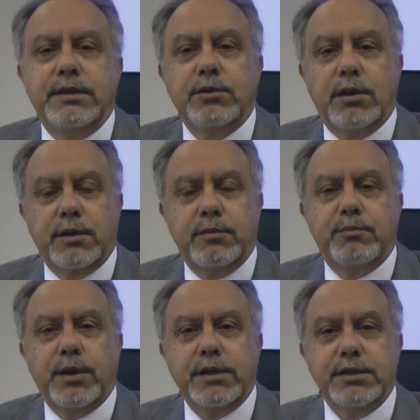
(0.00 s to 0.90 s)
EOR
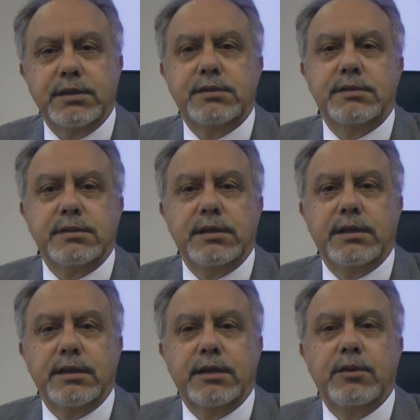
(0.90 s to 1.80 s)
projects,
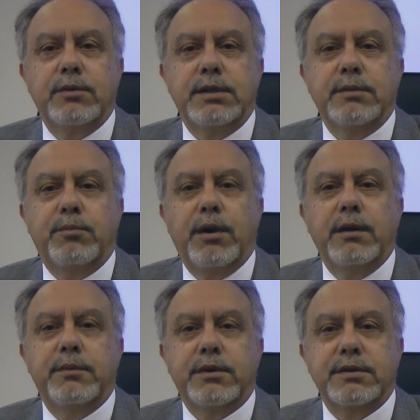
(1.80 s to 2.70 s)
including
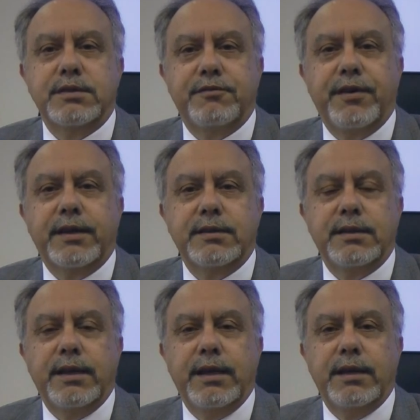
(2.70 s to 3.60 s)
polymer,
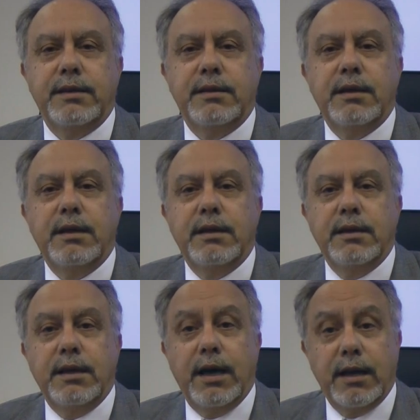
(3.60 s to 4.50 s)
surfactant, and
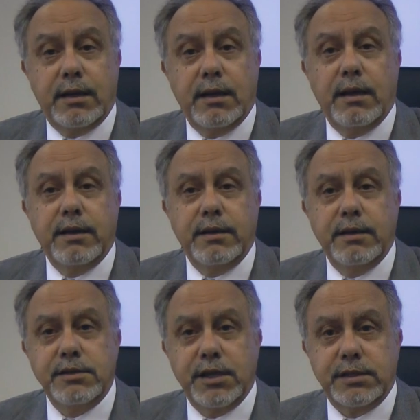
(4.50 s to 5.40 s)
alkali
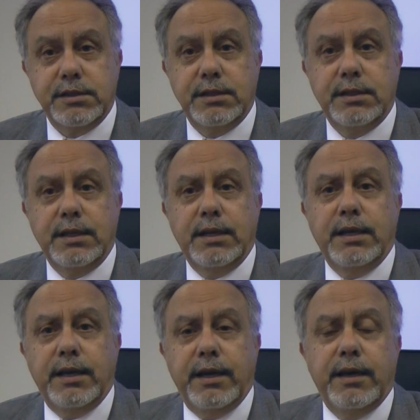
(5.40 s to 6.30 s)
injection,
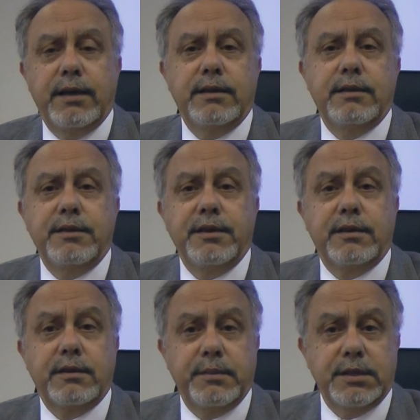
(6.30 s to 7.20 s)
and the
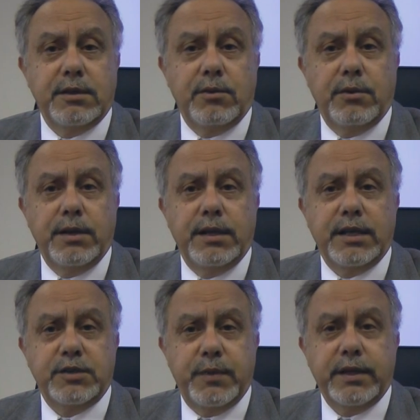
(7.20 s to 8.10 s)
incremental oil
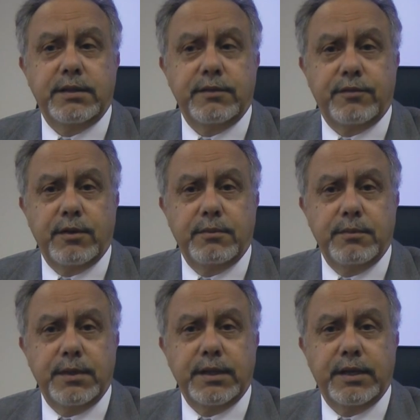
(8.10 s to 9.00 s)
expected from
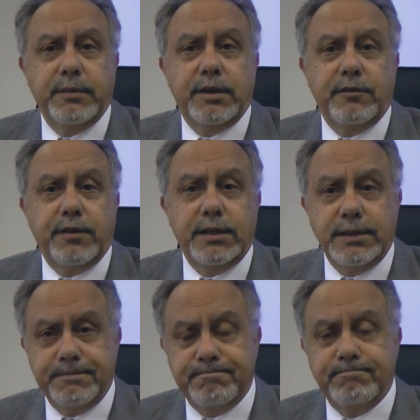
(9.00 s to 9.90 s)
chemical
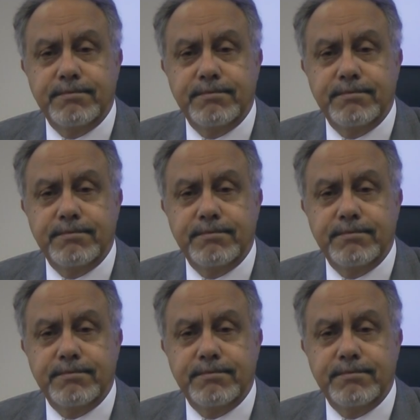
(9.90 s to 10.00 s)
flooding.